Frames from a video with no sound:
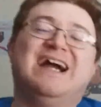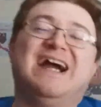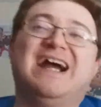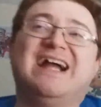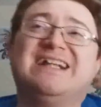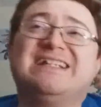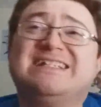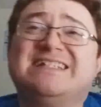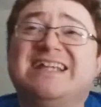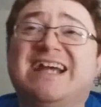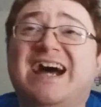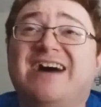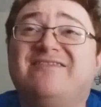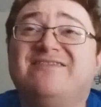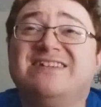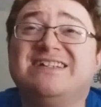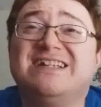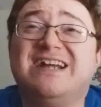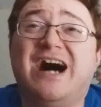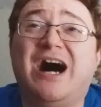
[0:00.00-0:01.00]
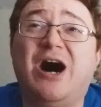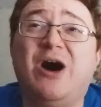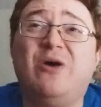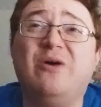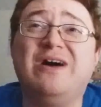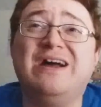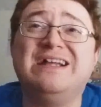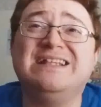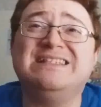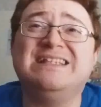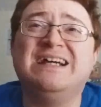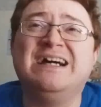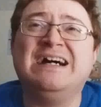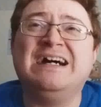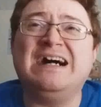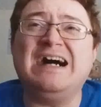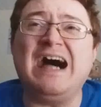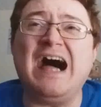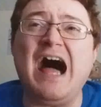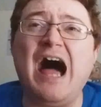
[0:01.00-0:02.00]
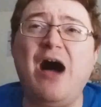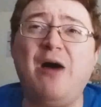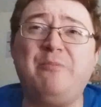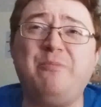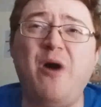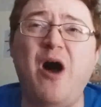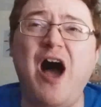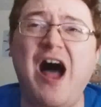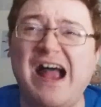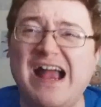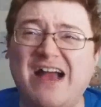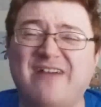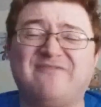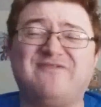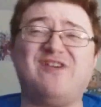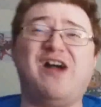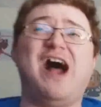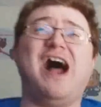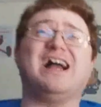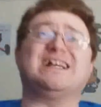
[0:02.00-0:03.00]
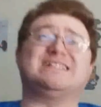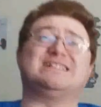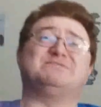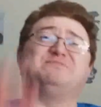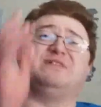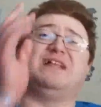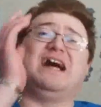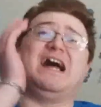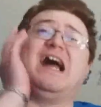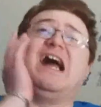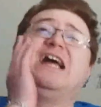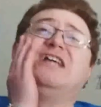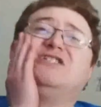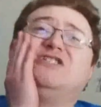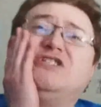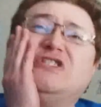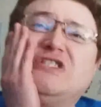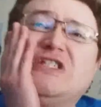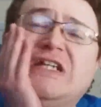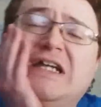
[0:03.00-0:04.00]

And Kevin Owens. Oh, boy, front splash.